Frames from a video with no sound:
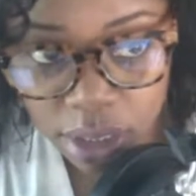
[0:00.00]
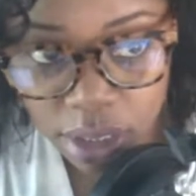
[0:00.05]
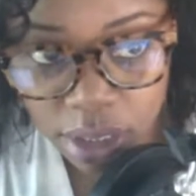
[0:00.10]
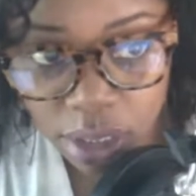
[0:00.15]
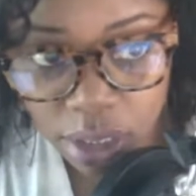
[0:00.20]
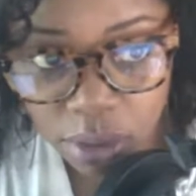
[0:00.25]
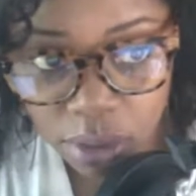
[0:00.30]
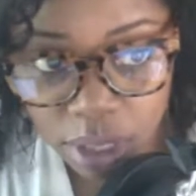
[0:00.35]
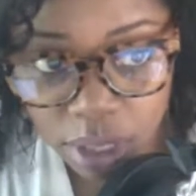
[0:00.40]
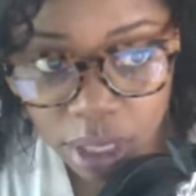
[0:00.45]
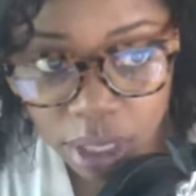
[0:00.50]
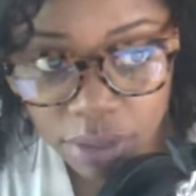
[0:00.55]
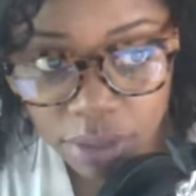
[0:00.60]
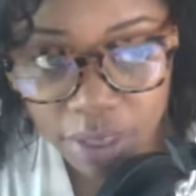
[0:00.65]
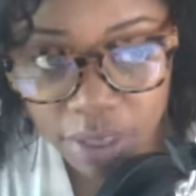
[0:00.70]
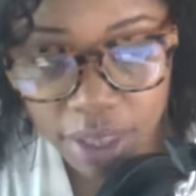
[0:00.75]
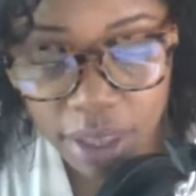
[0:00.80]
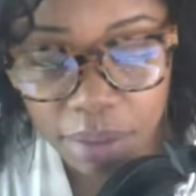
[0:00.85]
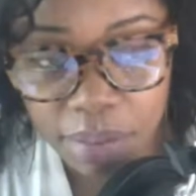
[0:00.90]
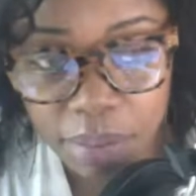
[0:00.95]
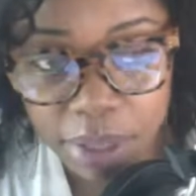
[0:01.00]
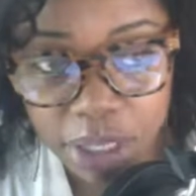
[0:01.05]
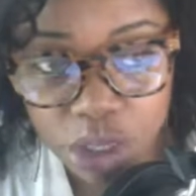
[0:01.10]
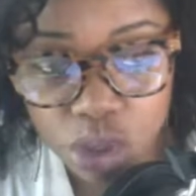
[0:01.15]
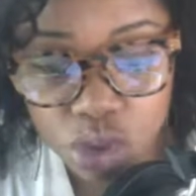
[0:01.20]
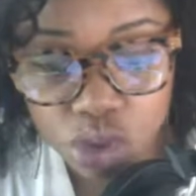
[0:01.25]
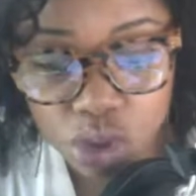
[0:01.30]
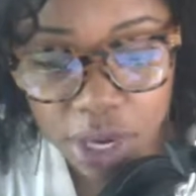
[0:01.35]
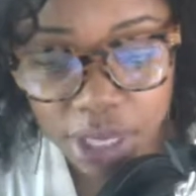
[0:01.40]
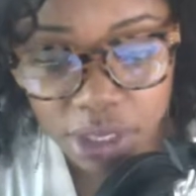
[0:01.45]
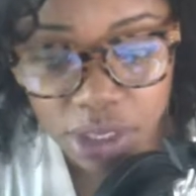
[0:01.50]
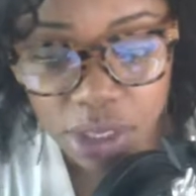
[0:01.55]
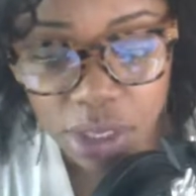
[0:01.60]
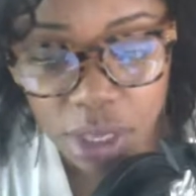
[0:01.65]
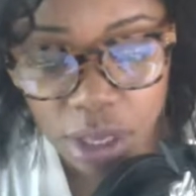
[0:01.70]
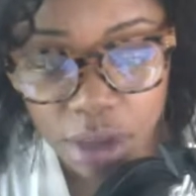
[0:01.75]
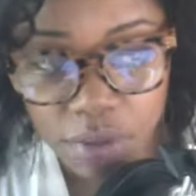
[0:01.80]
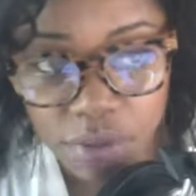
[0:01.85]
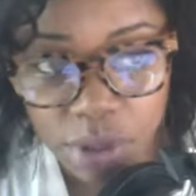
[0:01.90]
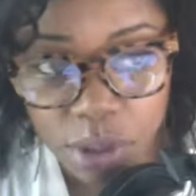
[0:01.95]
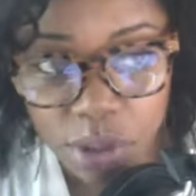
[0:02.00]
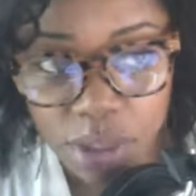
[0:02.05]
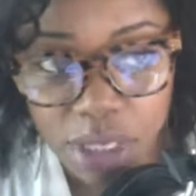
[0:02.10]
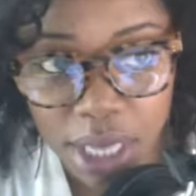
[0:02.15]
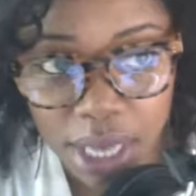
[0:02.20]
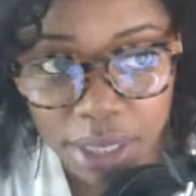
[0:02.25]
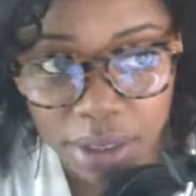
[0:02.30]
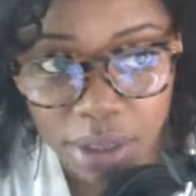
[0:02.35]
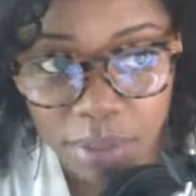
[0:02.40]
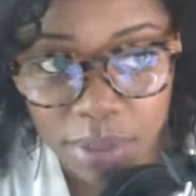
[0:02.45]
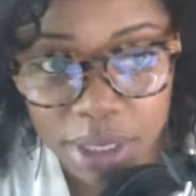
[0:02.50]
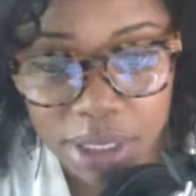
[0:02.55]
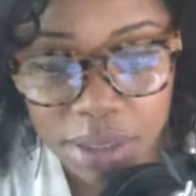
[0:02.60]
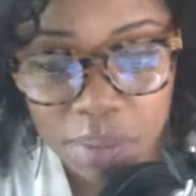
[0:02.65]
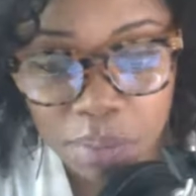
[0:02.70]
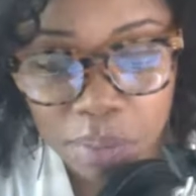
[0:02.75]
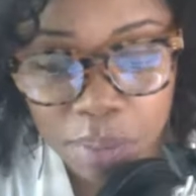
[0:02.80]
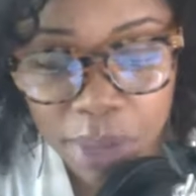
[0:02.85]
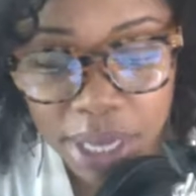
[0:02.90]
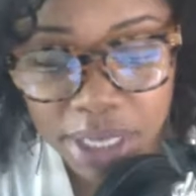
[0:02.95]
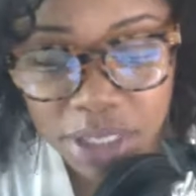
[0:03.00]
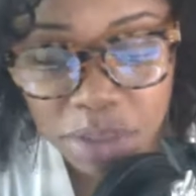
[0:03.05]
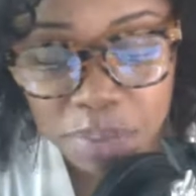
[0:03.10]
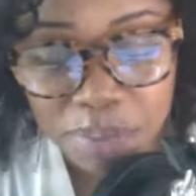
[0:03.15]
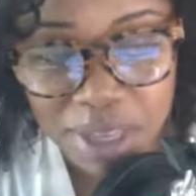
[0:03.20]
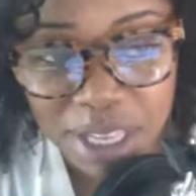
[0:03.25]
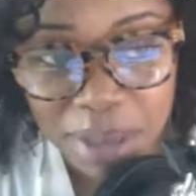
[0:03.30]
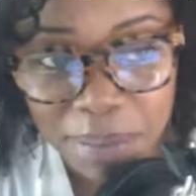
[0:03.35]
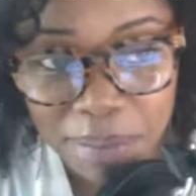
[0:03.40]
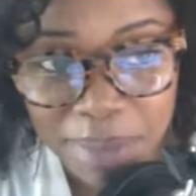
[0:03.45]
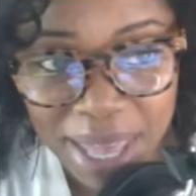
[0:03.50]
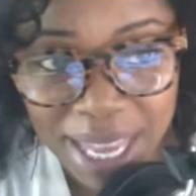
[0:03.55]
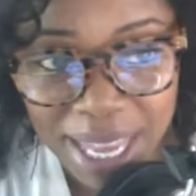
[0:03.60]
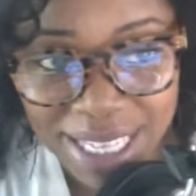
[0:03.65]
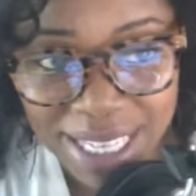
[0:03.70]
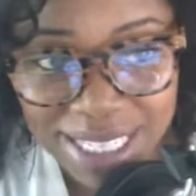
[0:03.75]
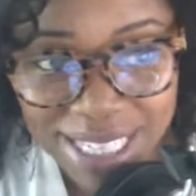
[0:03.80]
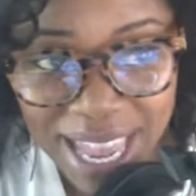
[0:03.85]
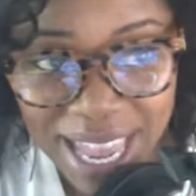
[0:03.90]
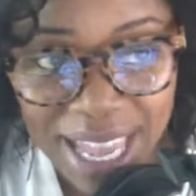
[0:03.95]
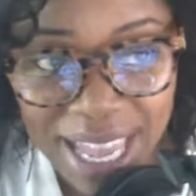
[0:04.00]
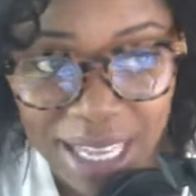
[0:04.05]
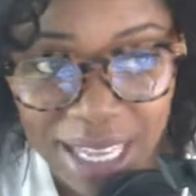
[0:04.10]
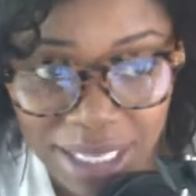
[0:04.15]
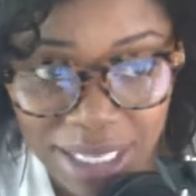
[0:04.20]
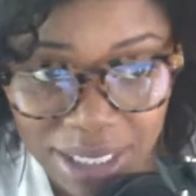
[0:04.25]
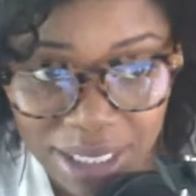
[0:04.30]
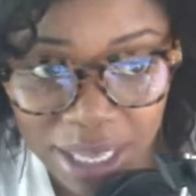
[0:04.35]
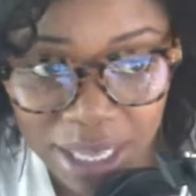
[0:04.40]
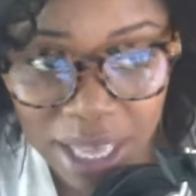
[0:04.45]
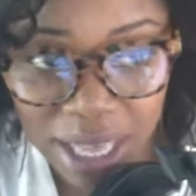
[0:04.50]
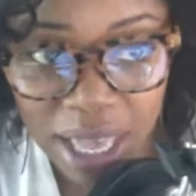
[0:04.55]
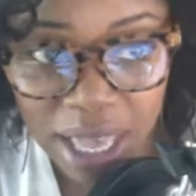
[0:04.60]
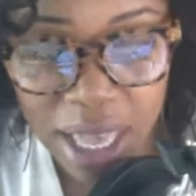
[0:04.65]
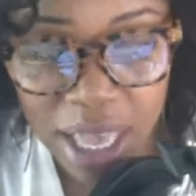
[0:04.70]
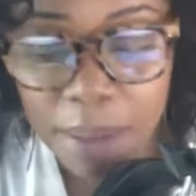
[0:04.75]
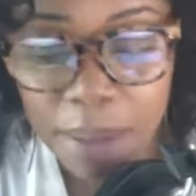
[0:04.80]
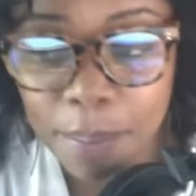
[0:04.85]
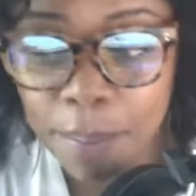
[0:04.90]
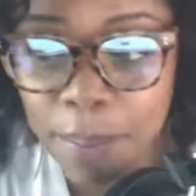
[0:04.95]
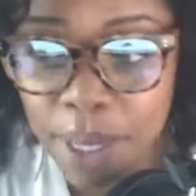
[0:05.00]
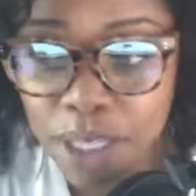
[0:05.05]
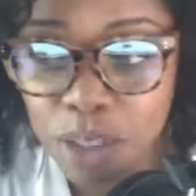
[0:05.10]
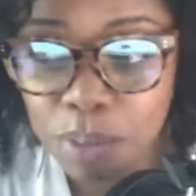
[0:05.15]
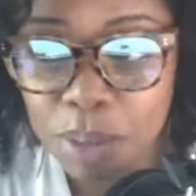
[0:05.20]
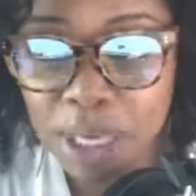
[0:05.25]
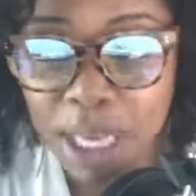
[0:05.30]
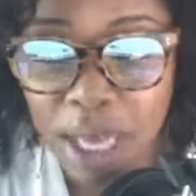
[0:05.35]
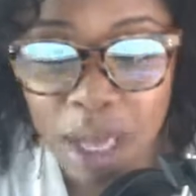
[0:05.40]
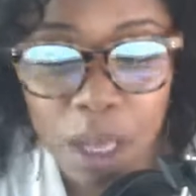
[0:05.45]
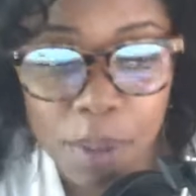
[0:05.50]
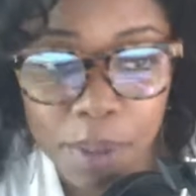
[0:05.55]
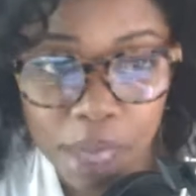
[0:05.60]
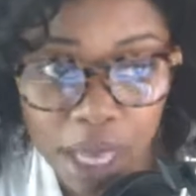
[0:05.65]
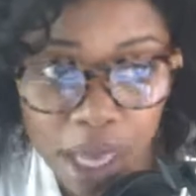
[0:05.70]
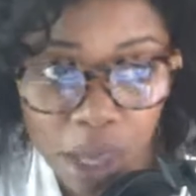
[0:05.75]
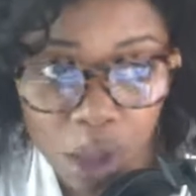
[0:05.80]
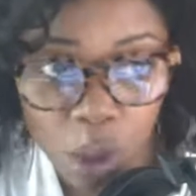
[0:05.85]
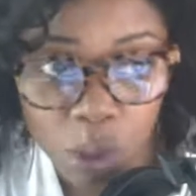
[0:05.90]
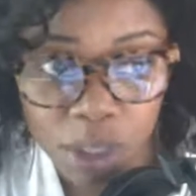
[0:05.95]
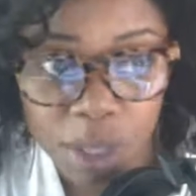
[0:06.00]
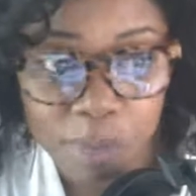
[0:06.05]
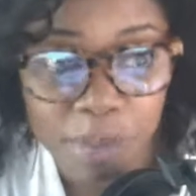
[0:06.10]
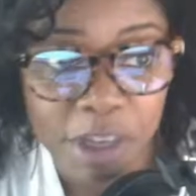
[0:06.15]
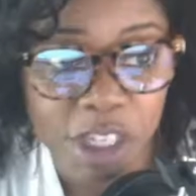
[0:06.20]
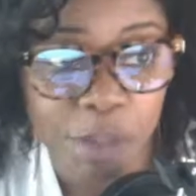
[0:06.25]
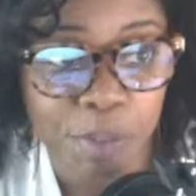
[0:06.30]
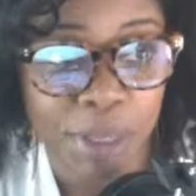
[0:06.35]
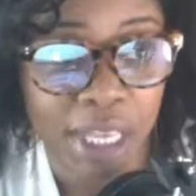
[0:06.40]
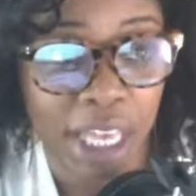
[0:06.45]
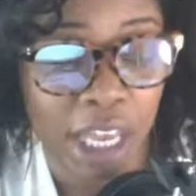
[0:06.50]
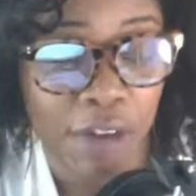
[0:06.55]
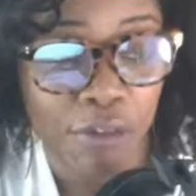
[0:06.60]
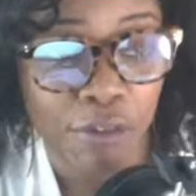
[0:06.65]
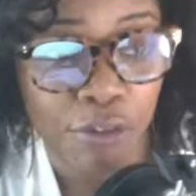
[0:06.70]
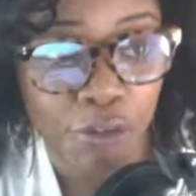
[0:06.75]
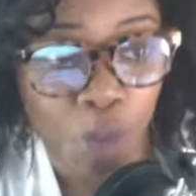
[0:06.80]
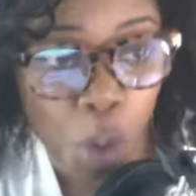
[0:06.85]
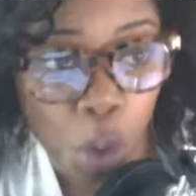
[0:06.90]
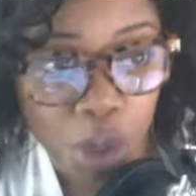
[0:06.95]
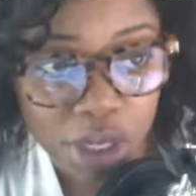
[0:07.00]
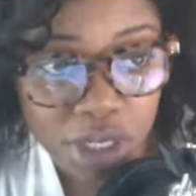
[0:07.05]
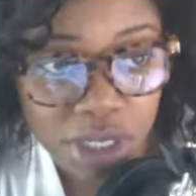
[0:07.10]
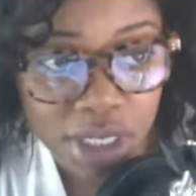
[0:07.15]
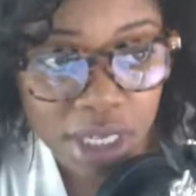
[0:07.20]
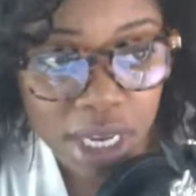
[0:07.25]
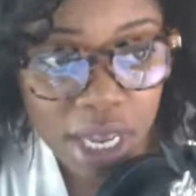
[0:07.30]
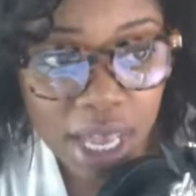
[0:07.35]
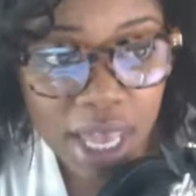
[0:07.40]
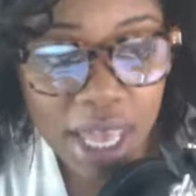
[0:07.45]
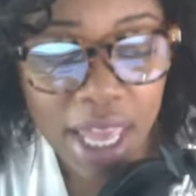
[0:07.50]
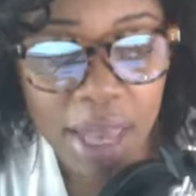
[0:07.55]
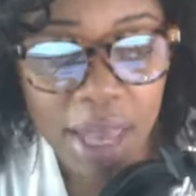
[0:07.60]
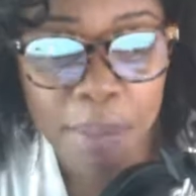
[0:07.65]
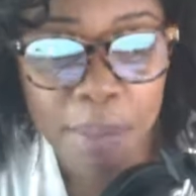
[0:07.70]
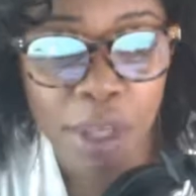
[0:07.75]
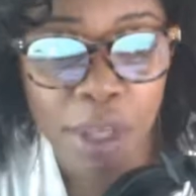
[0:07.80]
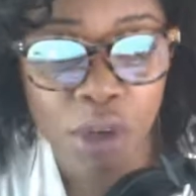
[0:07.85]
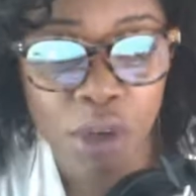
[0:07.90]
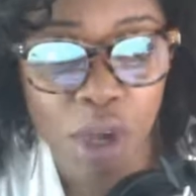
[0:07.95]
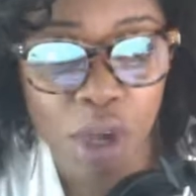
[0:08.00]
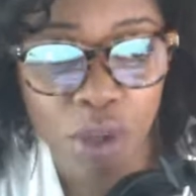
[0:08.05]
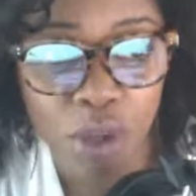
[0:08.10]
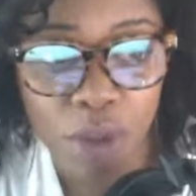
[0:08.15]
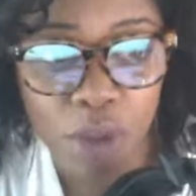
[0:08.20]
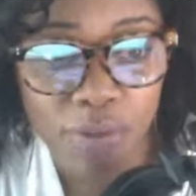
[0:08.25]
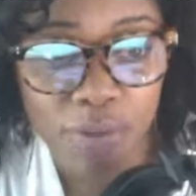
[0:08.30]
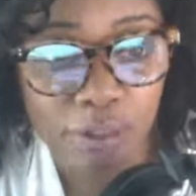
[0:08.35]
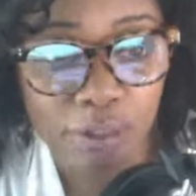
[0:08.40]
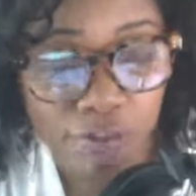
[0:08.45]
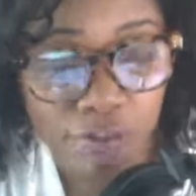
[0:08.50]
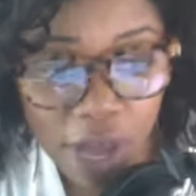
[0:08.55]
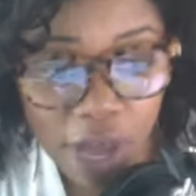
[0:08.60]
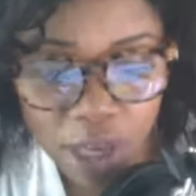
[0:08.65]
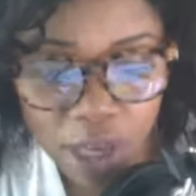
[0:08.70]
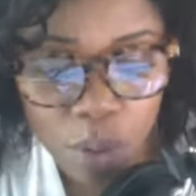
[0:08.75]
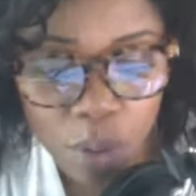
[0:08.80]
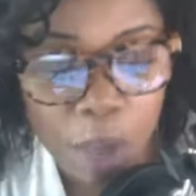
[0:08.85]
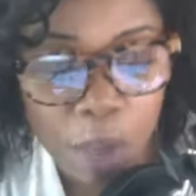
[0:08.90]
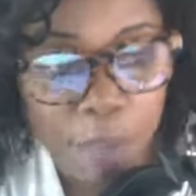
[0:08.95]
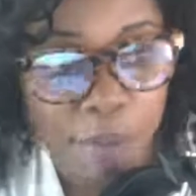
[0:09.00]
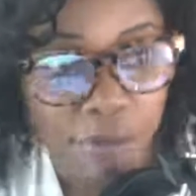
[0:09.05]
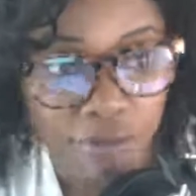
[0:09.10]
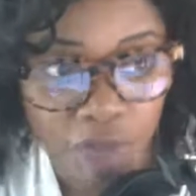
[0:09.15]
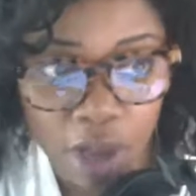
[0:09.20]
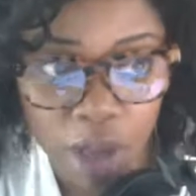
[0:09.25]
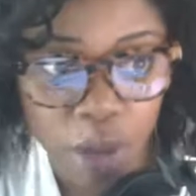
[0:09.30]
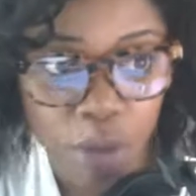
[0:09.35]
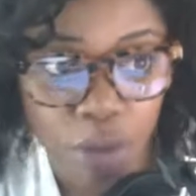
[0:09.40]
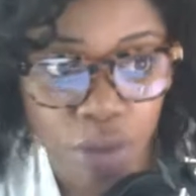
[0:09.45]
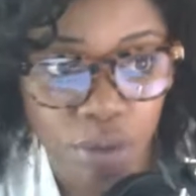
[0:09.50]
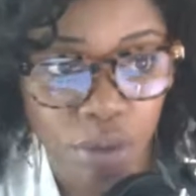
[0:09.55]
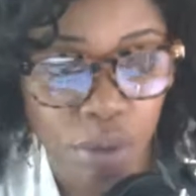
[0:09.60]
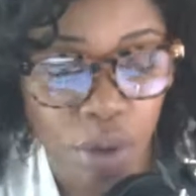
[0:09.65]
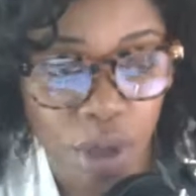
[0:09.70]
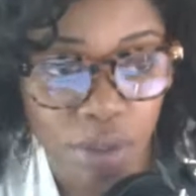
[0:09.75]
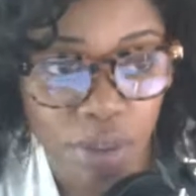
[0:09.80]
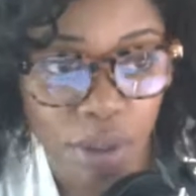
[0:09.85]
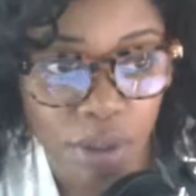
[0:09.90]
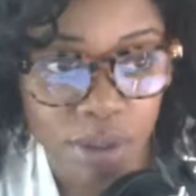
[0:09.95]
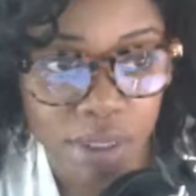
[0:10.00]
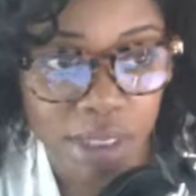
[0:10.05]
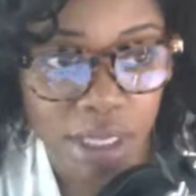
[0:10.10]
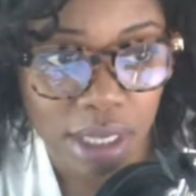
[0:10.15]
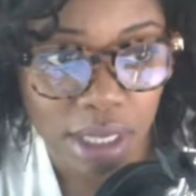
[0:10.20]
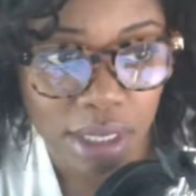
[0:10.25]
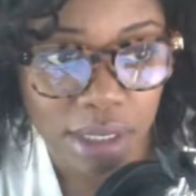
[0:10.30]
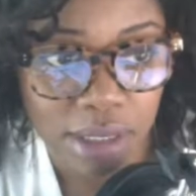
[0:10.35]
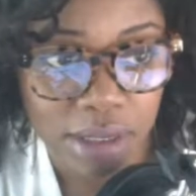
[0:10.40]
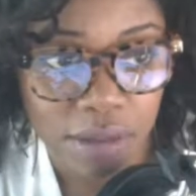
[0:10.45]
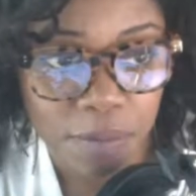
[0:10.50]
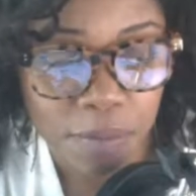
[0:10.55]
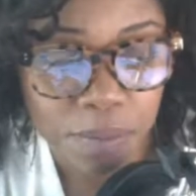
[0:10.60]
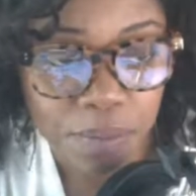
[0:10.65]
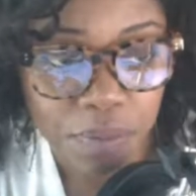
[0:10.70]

Okay. The administration of those documents must be maintained. It must be upheld. It must be enforced. You have to follow up and follow through on those things.